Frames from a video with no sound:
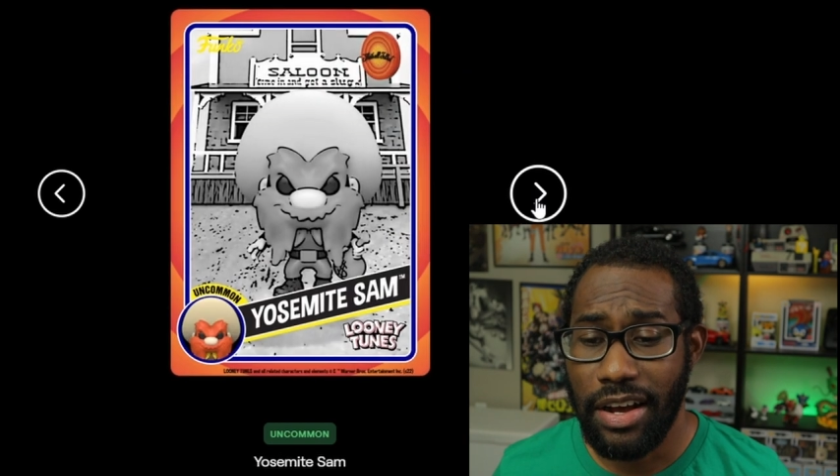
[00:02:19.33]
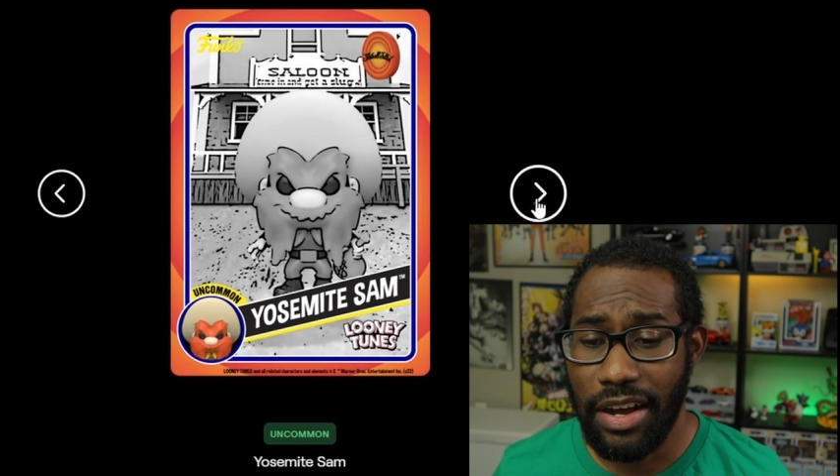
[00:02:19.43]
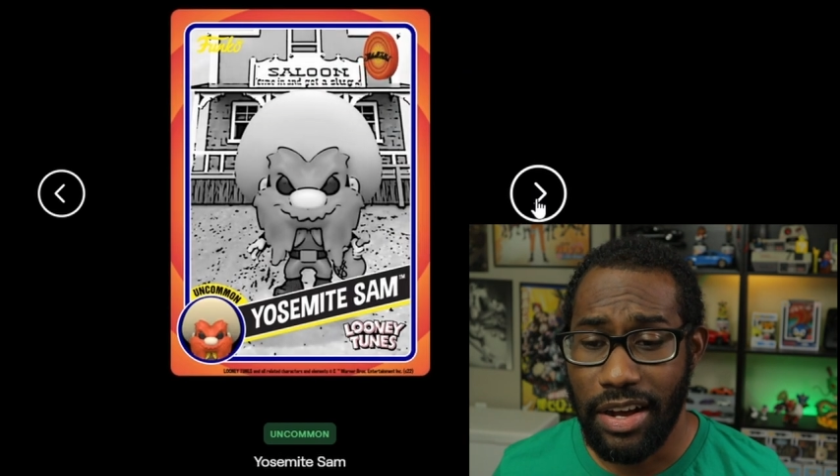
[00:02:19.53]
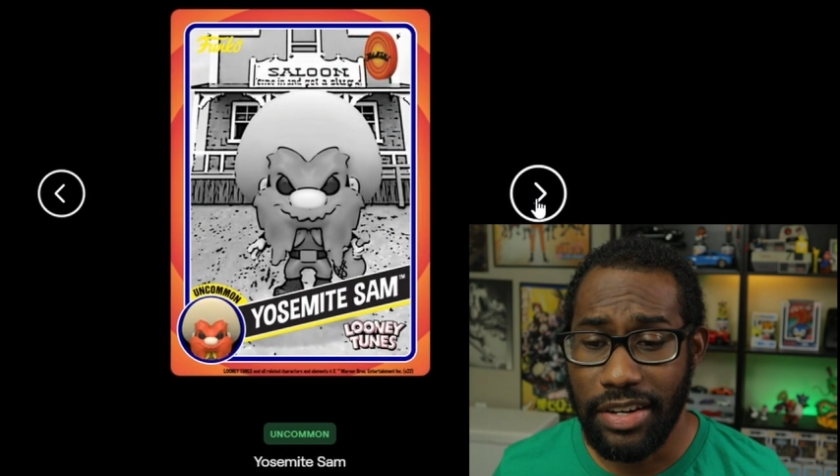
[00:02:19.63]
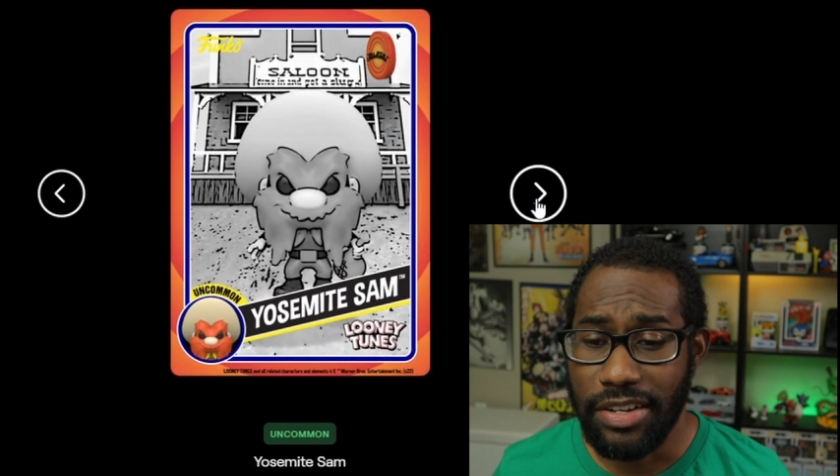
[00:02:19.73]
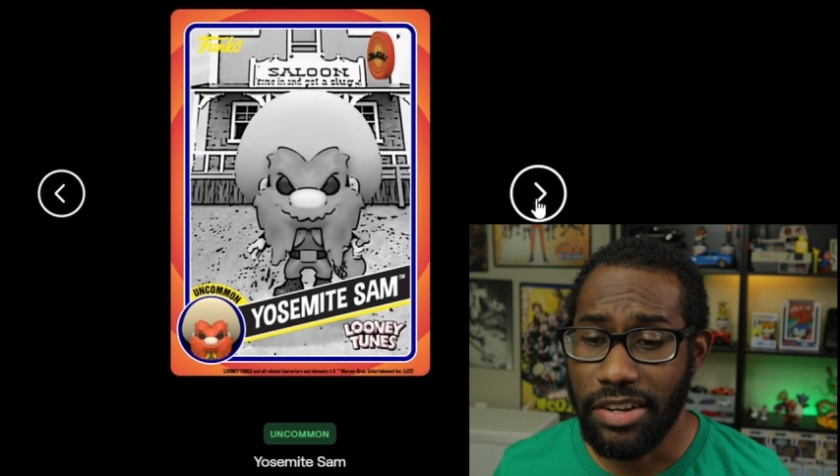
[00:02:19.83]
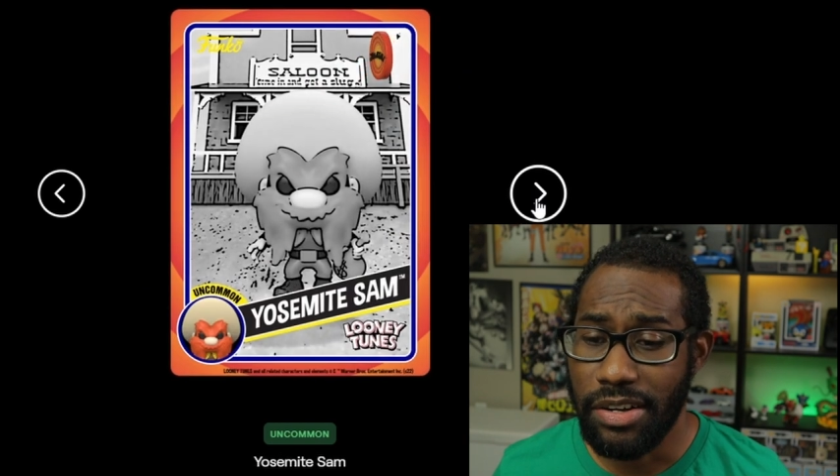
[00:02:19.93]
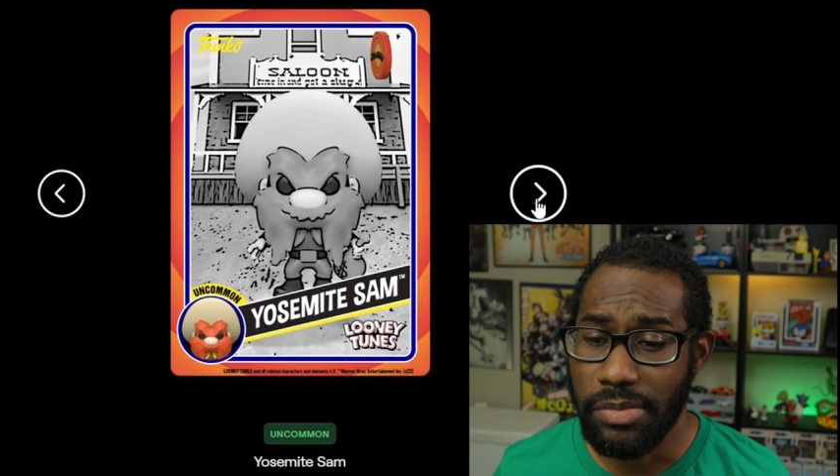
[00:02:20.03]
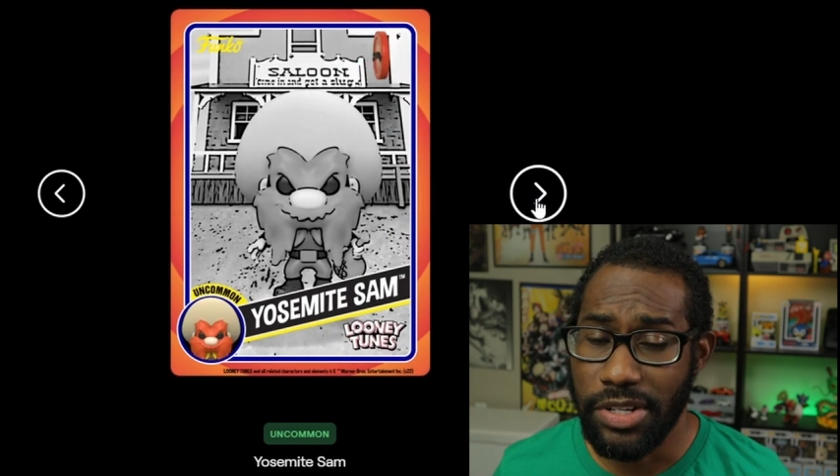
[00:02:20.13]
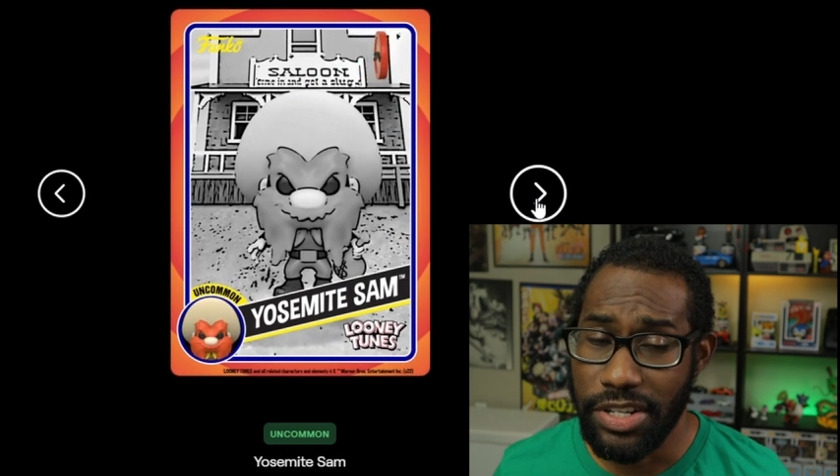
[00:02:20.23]

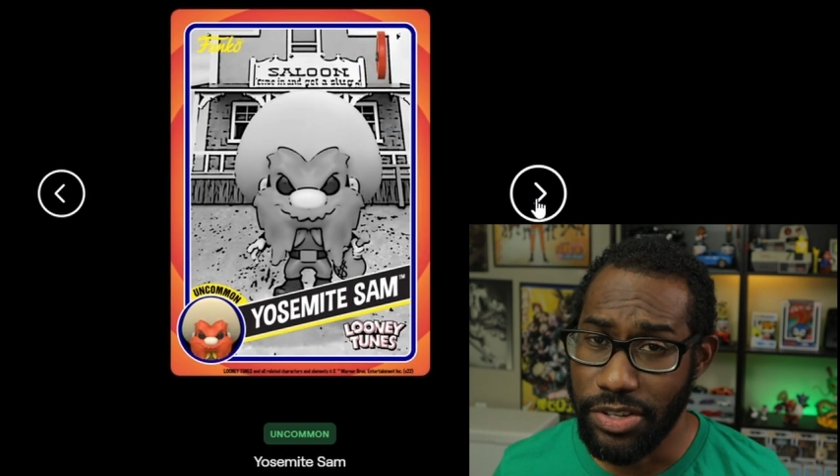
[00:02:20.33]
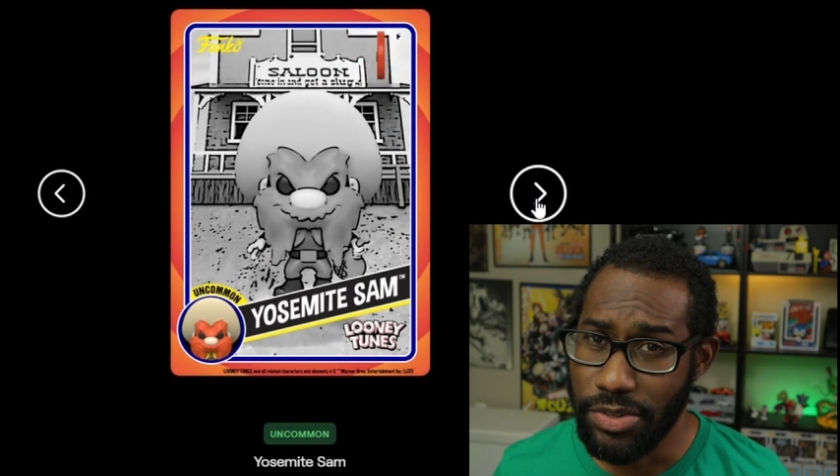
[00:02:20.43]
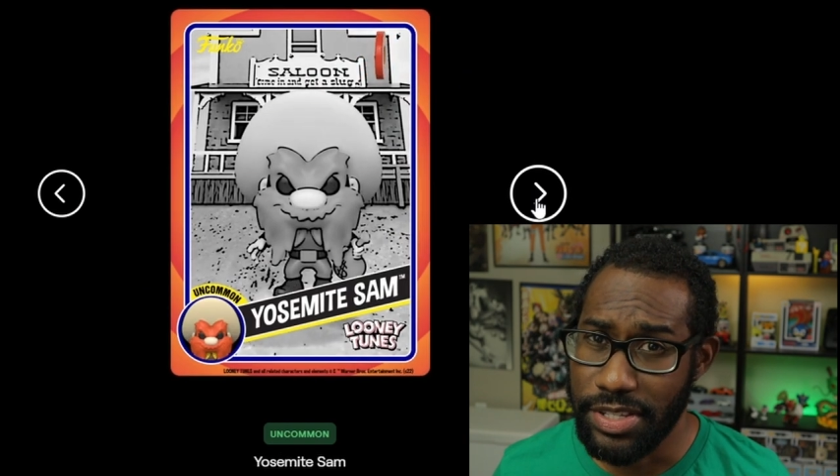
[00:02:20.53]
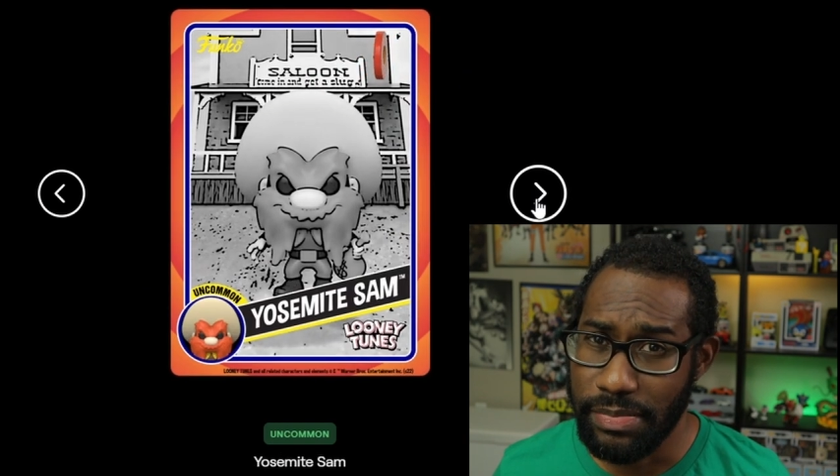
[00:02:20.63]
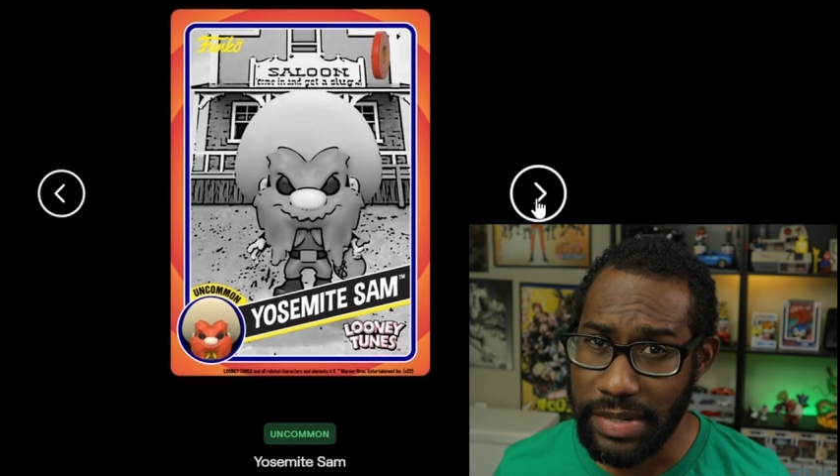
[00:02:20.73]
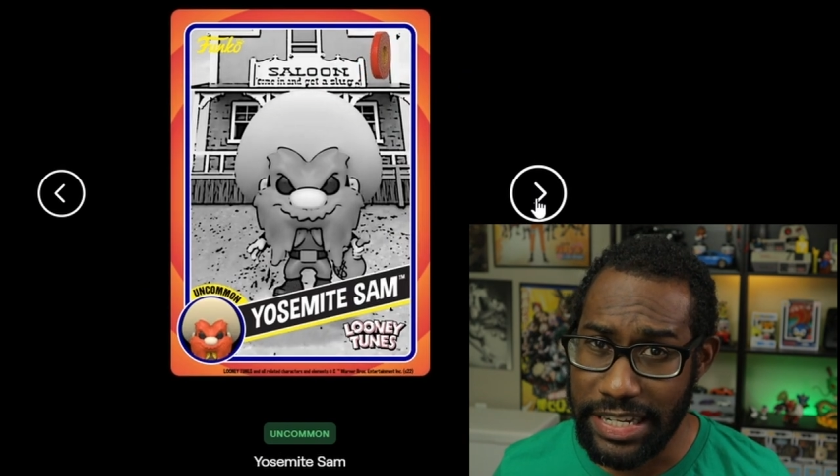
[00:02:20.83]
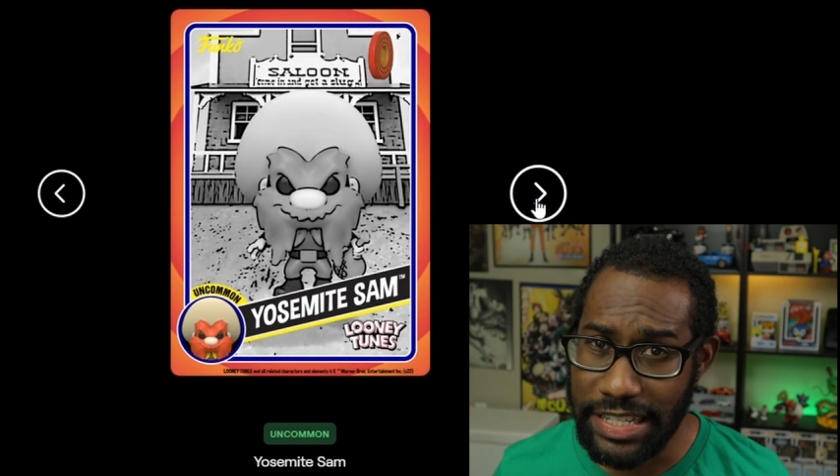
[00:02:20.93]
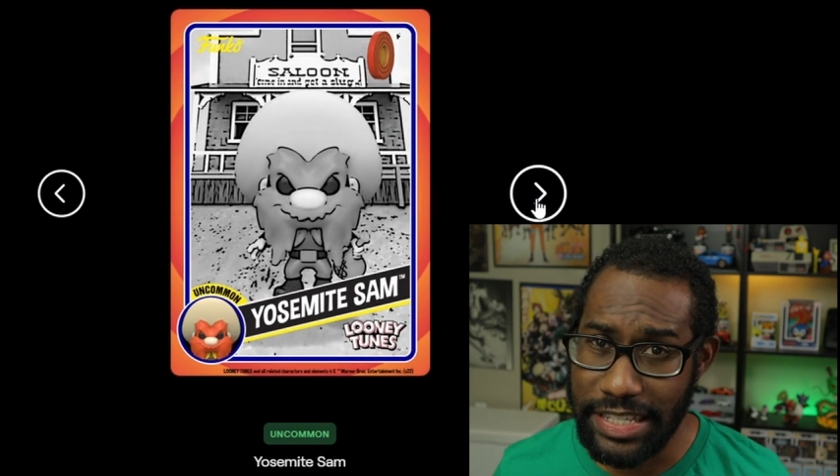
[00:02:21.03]
Uncommon Yosemite